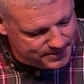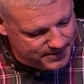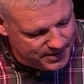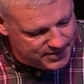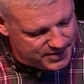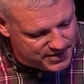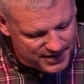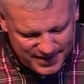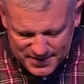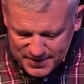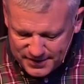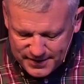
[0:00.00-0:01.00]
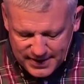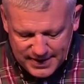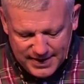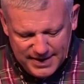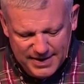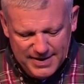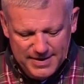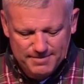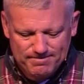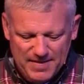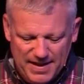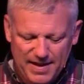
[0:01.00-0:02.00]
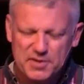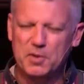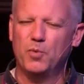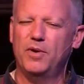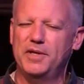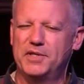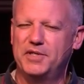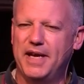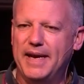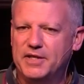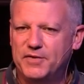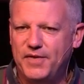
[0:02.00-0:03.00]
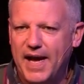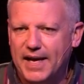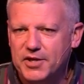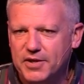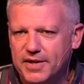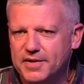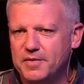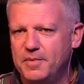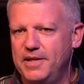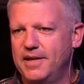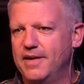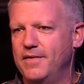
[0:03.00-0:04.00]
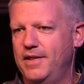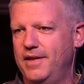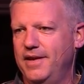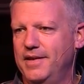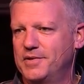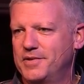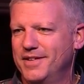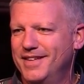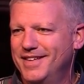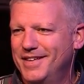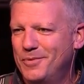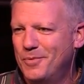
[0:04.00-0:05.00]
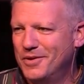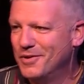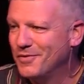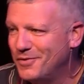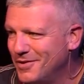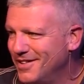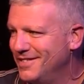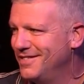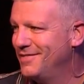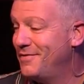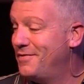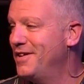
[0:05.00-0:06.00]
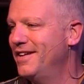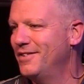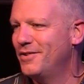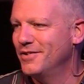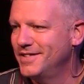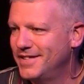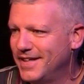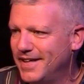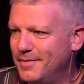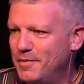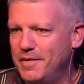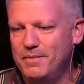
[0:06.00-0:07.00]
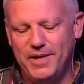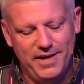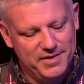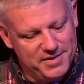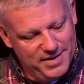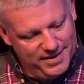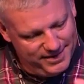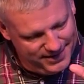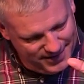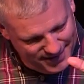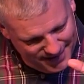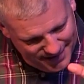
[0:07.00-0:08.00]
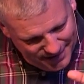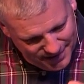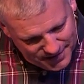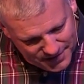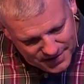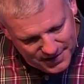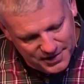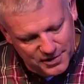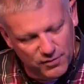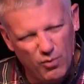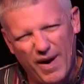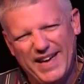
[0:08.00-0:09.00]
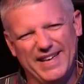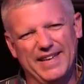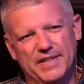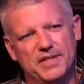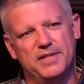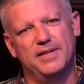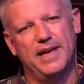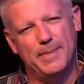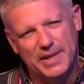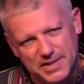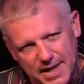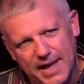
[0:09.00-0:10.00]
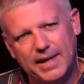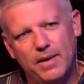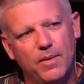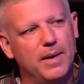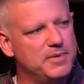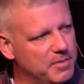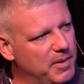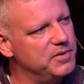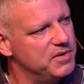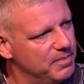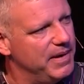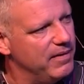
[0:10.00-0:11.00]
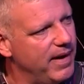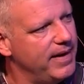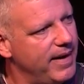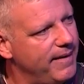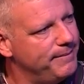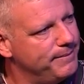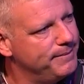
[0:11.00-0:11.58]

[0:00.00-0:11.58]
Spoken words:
There's a sense of, I guess the word is satisfaction. It doesn't mean that everything is wonderful and fun all the time, but it means that there's a sense of rightness. I'm exactly where I'm supposed to be right now.